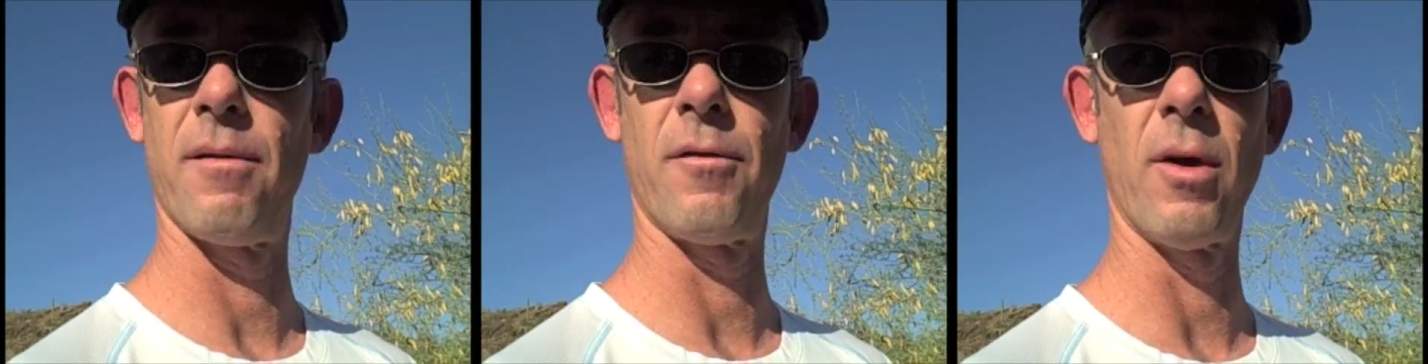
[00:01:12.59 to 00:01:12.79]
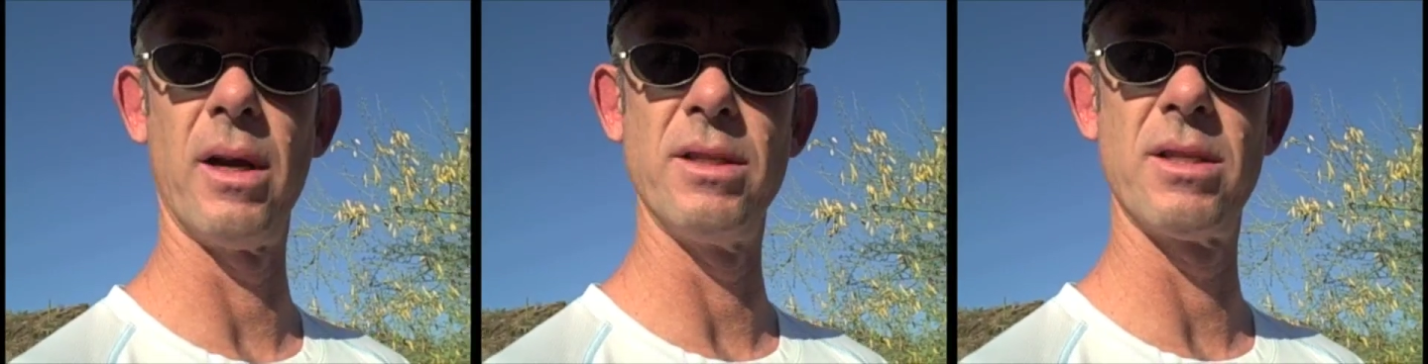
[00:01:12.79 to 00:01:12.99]

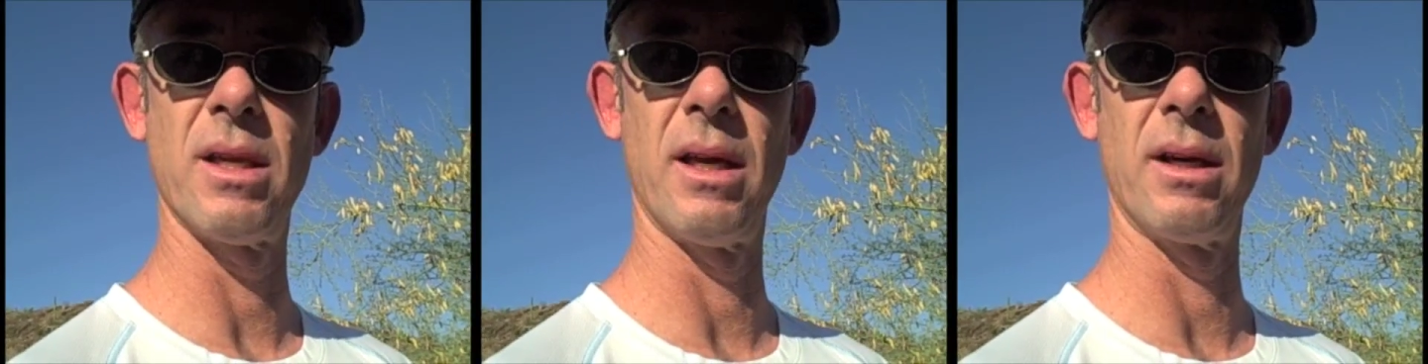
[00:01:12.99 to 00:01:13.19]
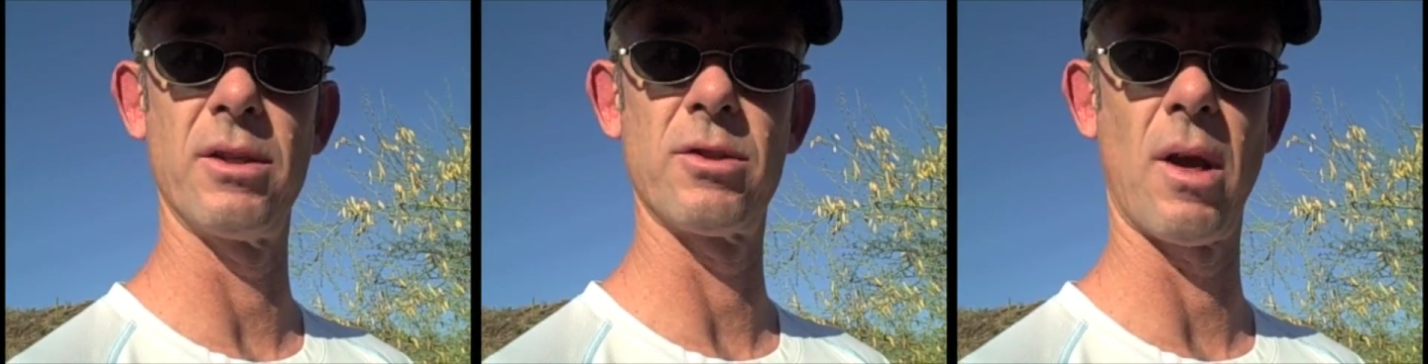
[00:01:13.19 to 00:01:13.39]
phrase
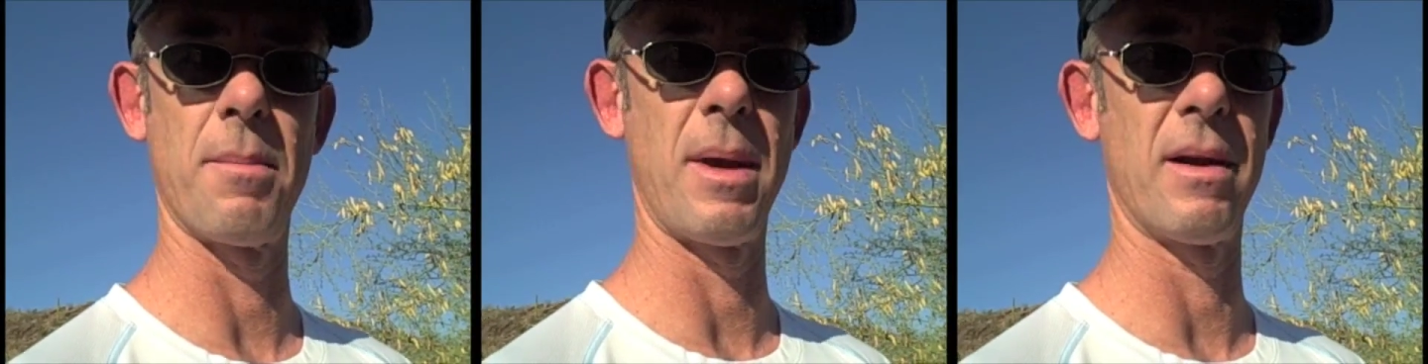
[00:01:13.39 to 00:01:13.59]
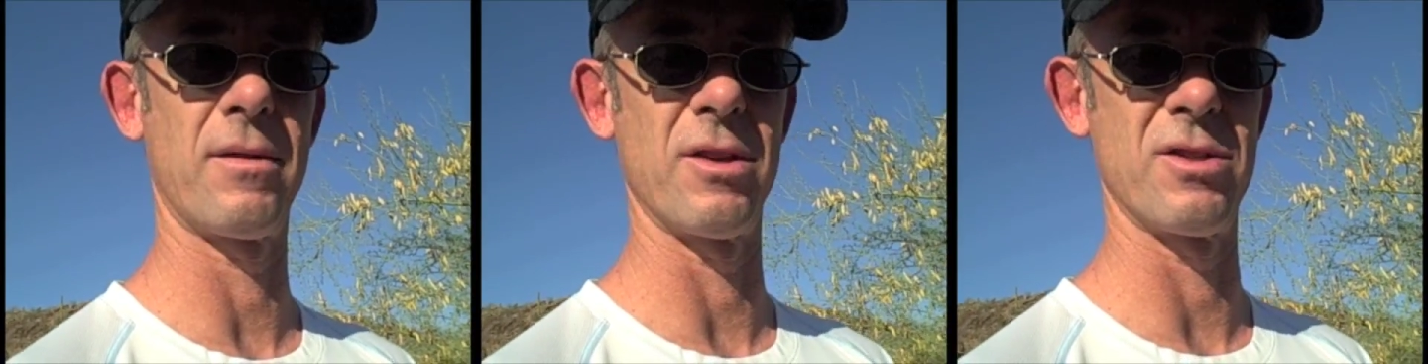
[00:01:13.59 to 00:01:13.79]
things, so I
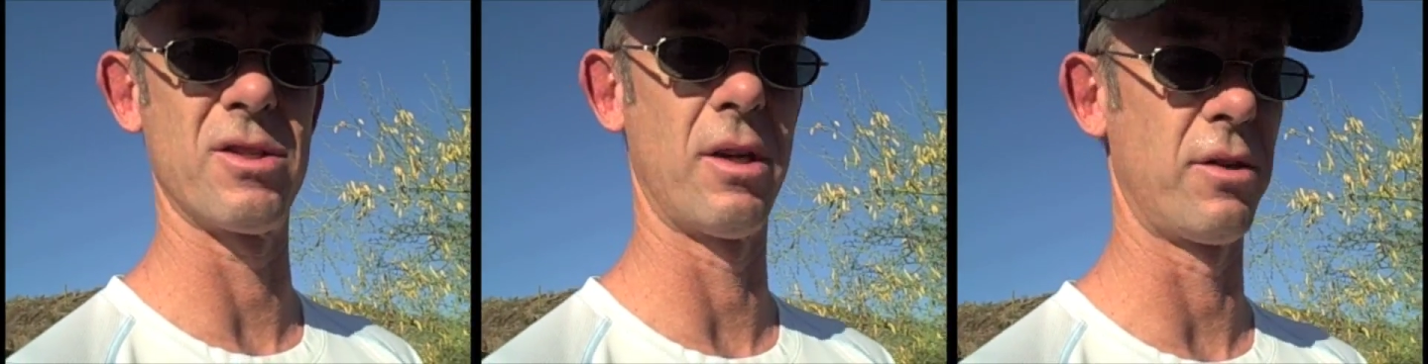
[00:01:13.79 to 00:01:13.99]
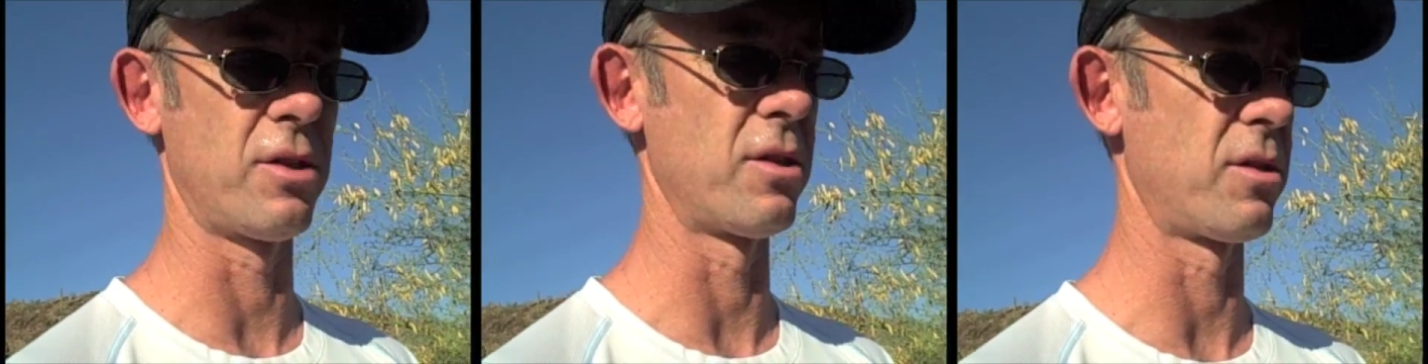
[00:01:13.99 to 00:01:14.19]
may have to
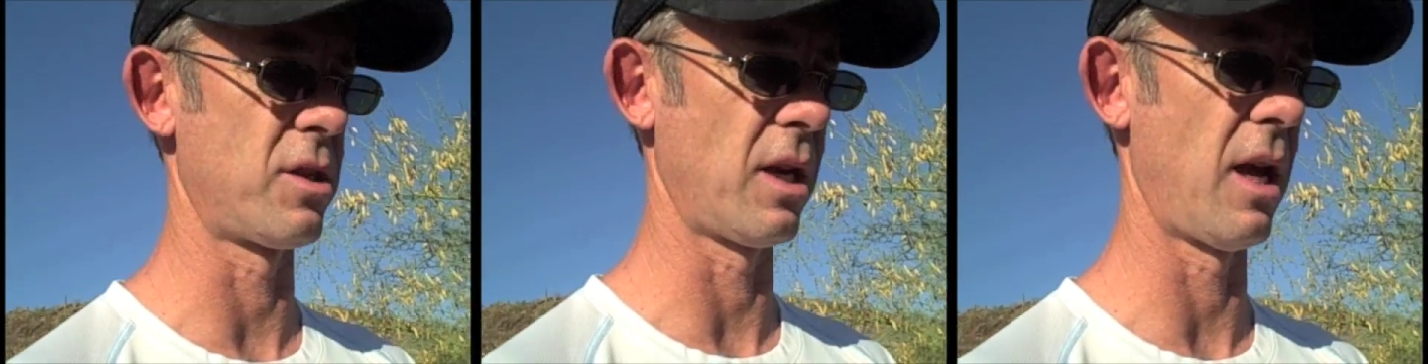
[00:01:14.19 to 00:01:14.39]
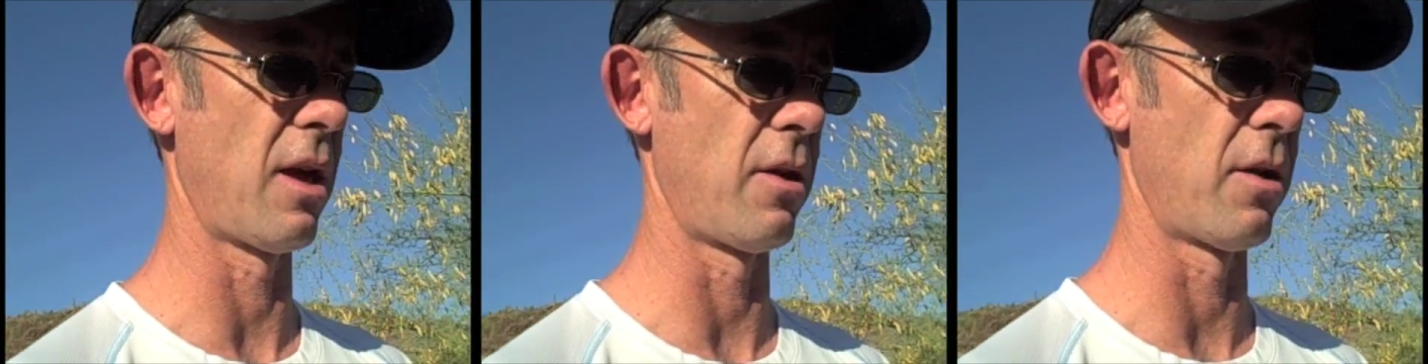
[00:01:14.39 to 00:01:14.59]
stitch this
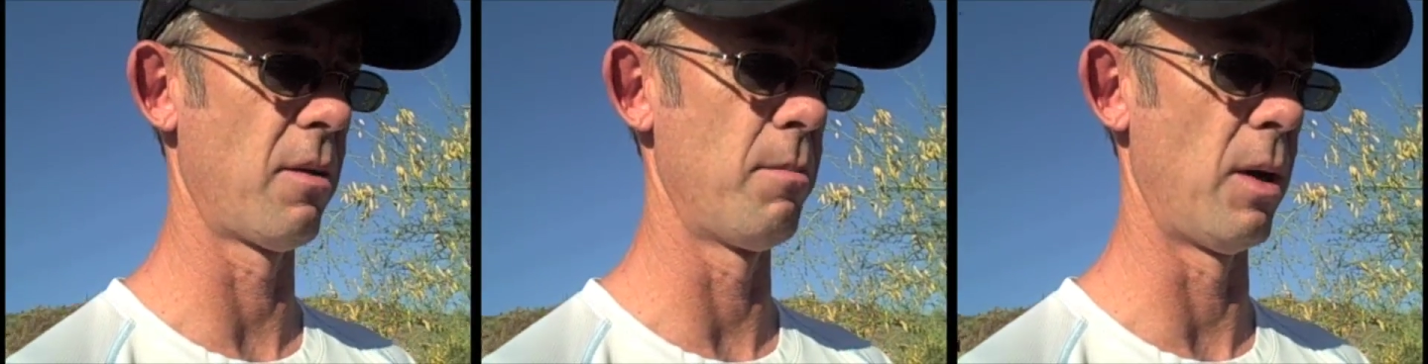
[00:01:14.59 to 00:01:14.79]
together,